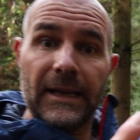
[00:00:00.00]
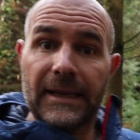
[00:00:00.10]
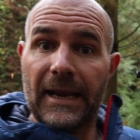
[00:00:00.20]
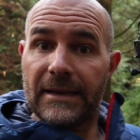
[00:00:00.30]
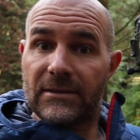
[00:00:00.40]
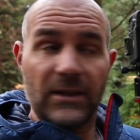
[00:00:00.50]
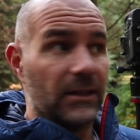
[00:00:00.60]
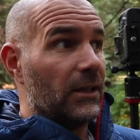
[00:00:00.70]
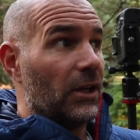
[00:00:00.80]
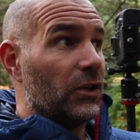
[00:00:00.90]
get
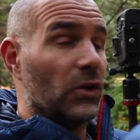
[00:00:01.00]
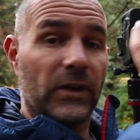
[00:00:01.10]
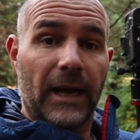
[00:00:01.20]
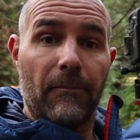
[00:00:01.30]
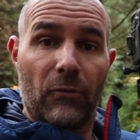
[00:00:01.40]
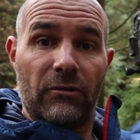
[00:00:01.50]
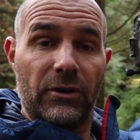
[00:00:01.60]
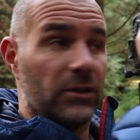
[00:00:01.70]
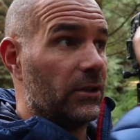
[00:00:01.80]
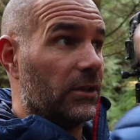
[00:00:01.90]
your camera
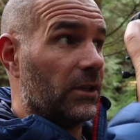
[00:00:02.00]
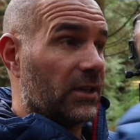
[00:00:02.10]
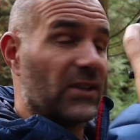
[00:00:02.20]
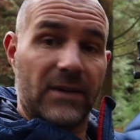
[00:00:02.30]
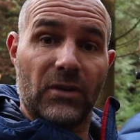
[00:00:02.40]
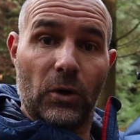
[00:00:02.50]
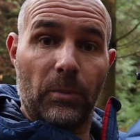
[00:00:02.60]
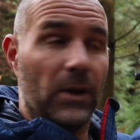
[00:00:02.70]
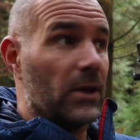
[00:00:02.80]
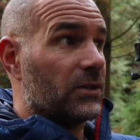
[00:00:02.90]
and set
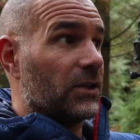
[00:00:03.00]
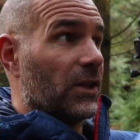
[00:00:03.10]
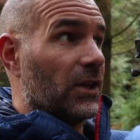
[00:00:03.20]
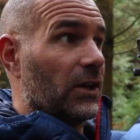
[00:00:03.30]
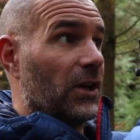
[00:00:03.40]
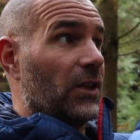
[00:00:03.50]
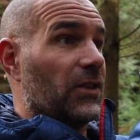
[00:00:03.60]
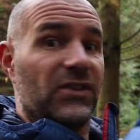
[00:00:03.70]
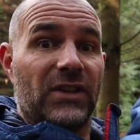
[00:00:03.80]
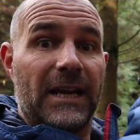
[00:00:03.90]
up to the
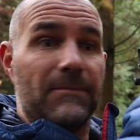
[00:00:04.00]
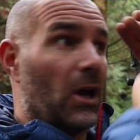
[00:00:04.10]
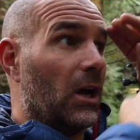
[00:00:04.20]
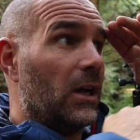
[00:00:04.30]
same